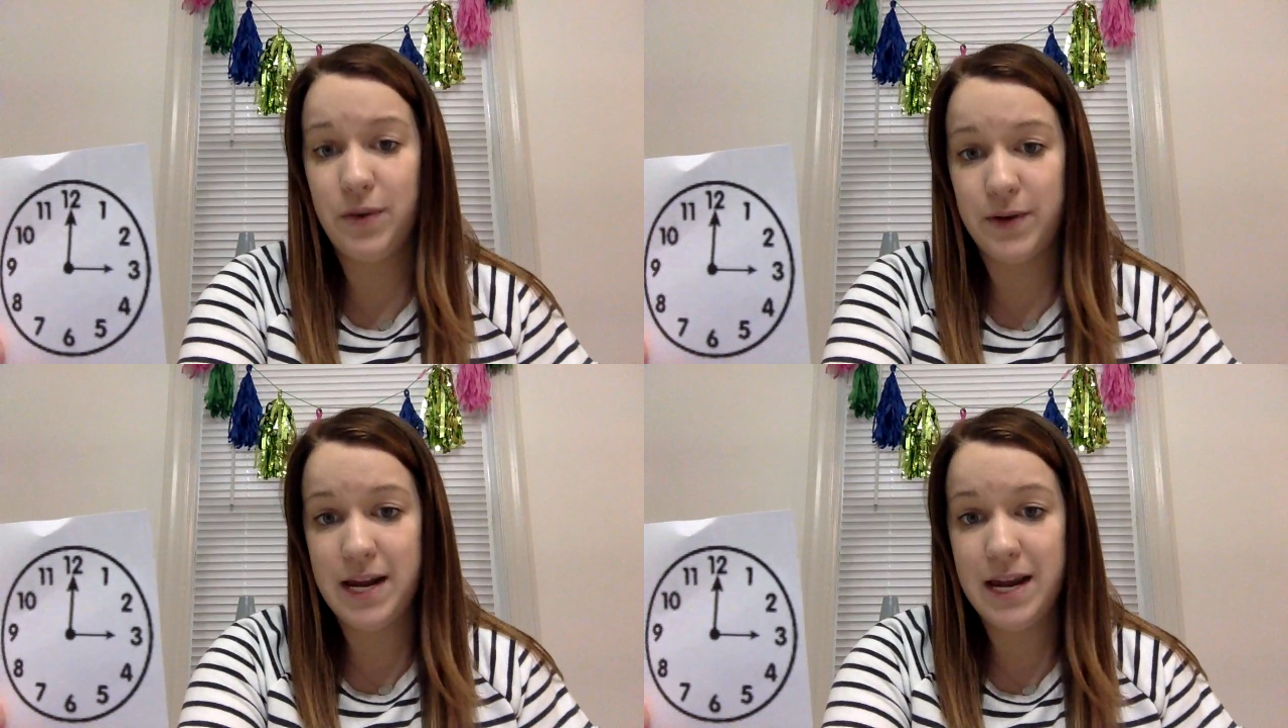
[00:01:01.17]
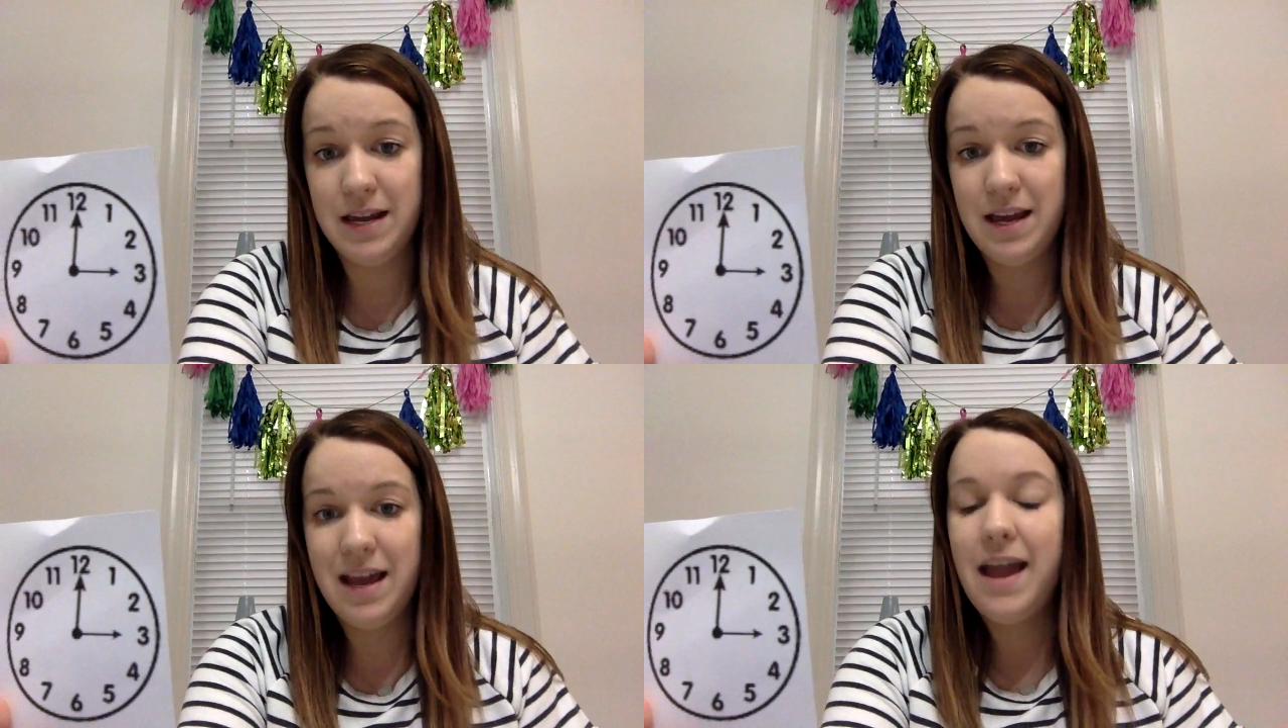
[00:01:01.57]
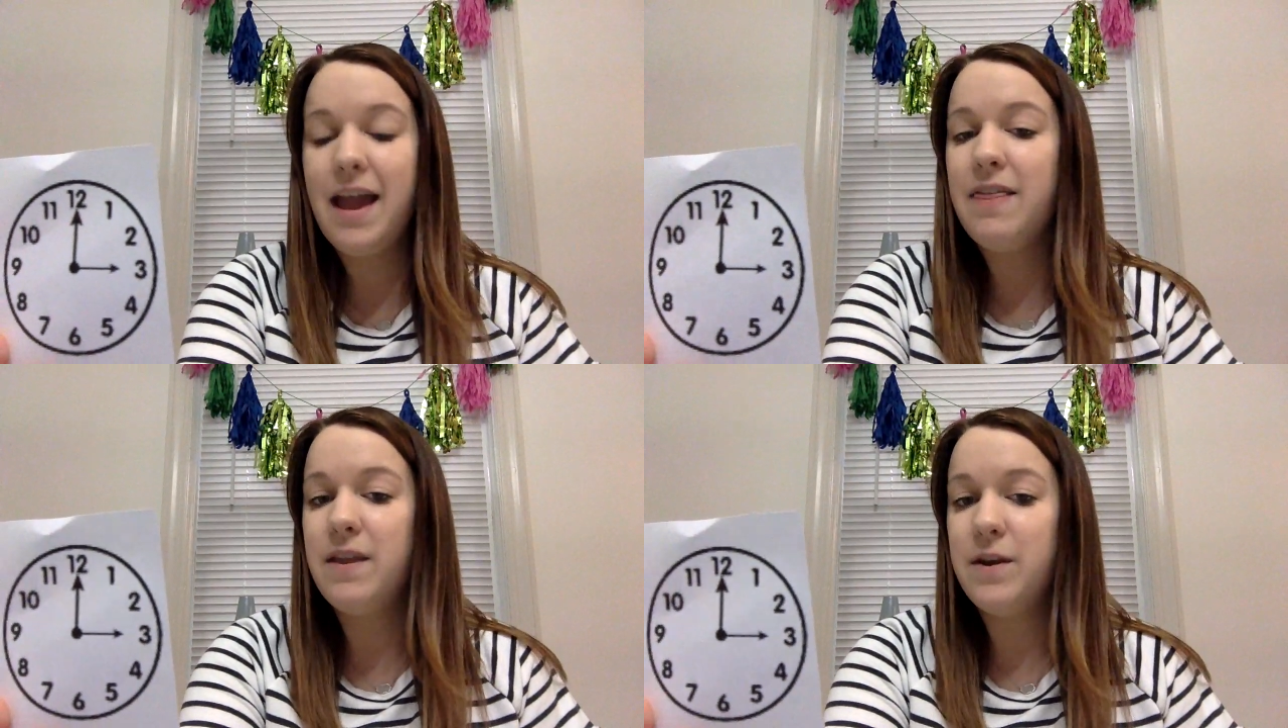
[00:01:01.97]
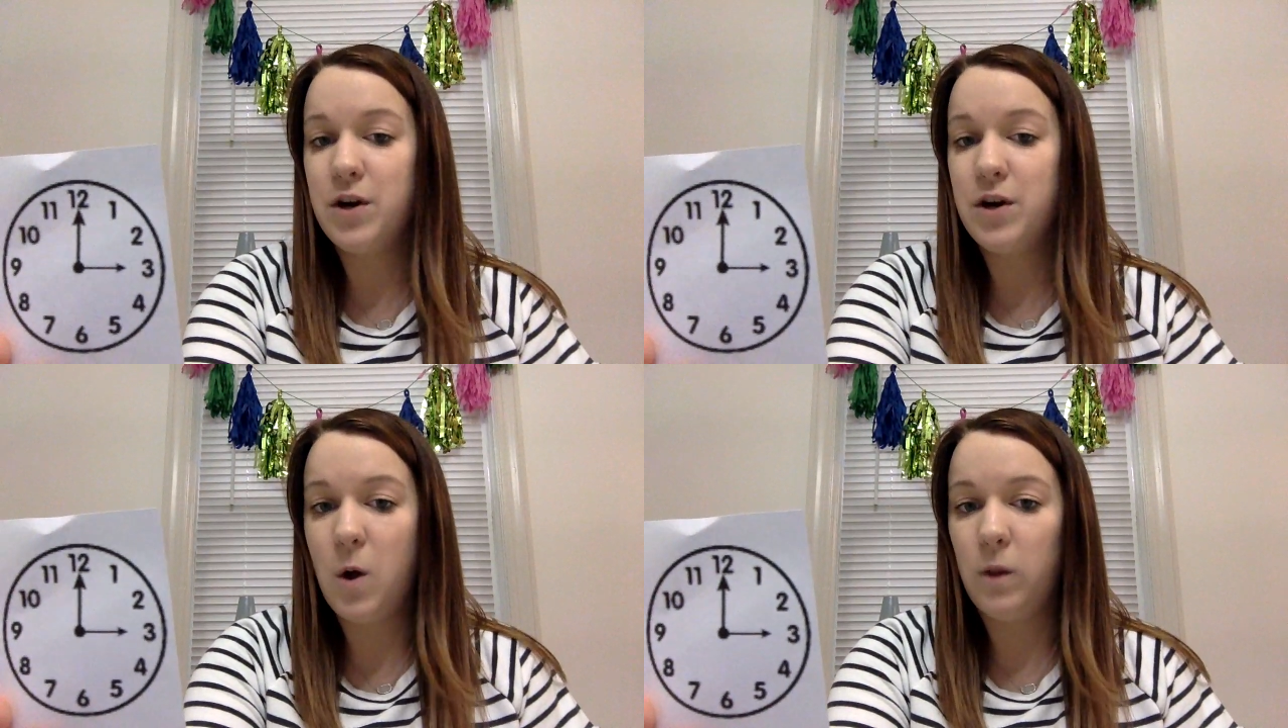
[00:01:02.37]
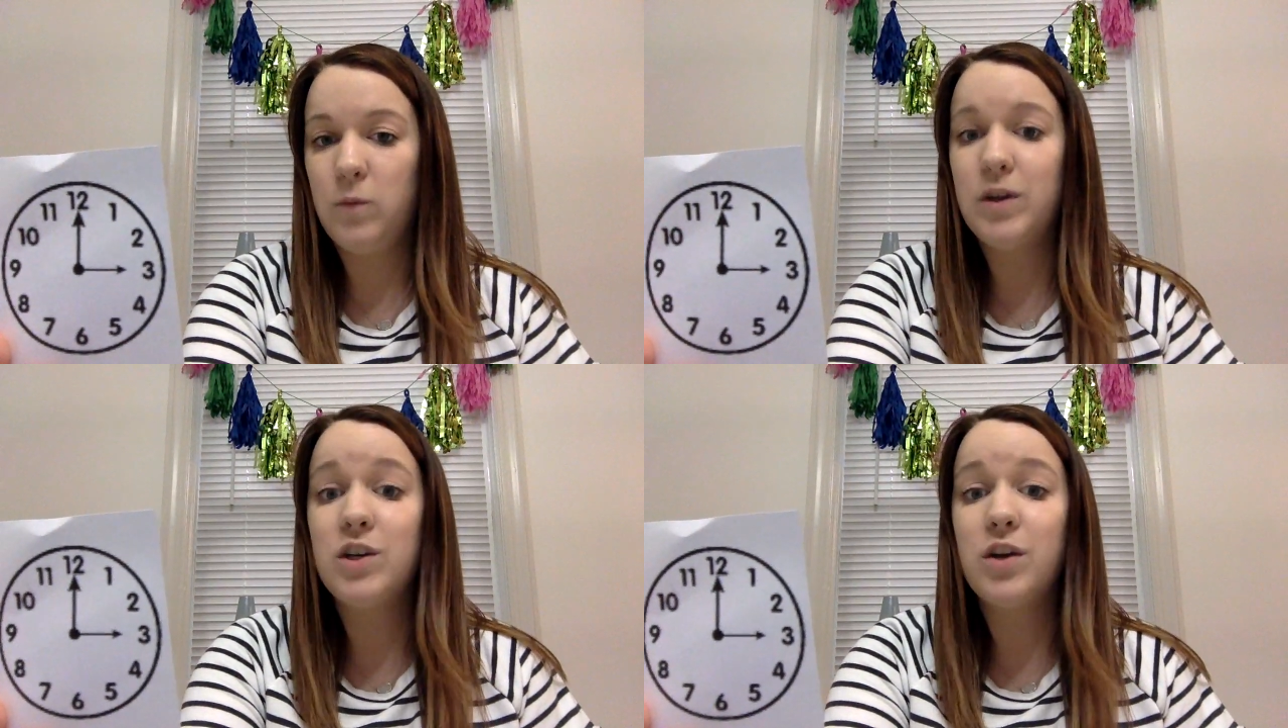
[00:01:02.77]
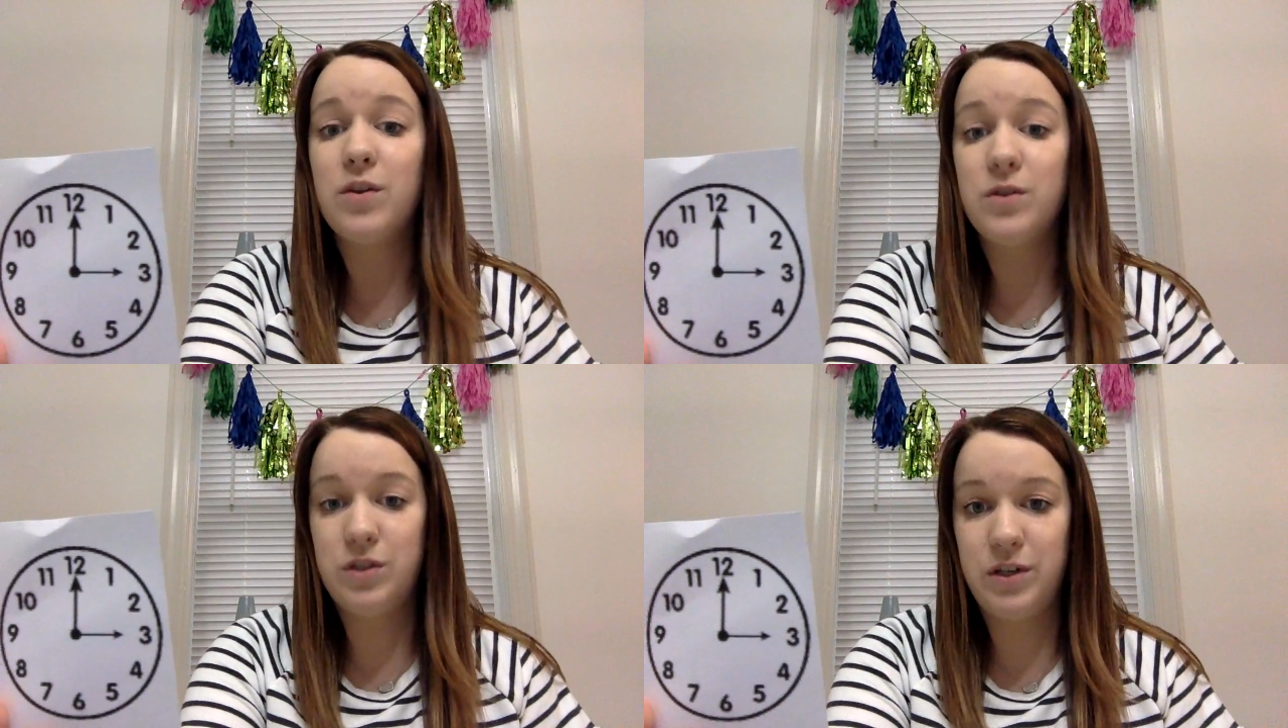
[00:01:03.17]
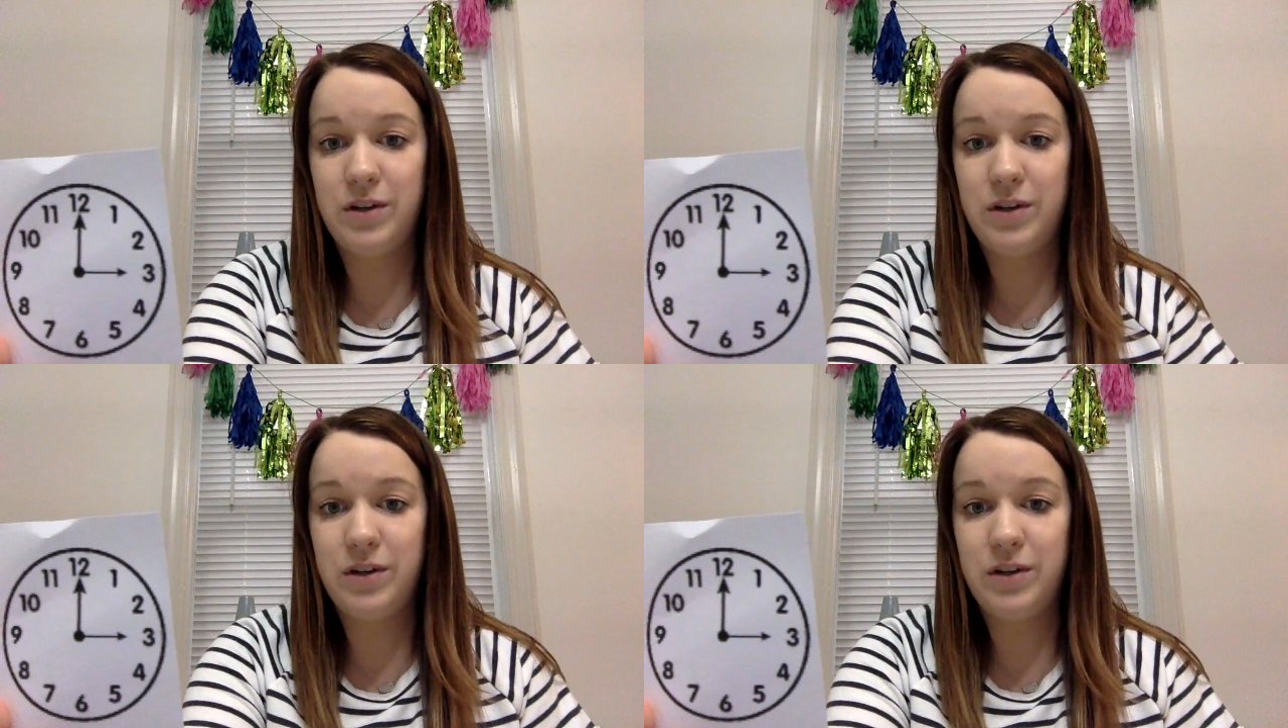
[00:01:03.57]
3, and then your colon, which are those 2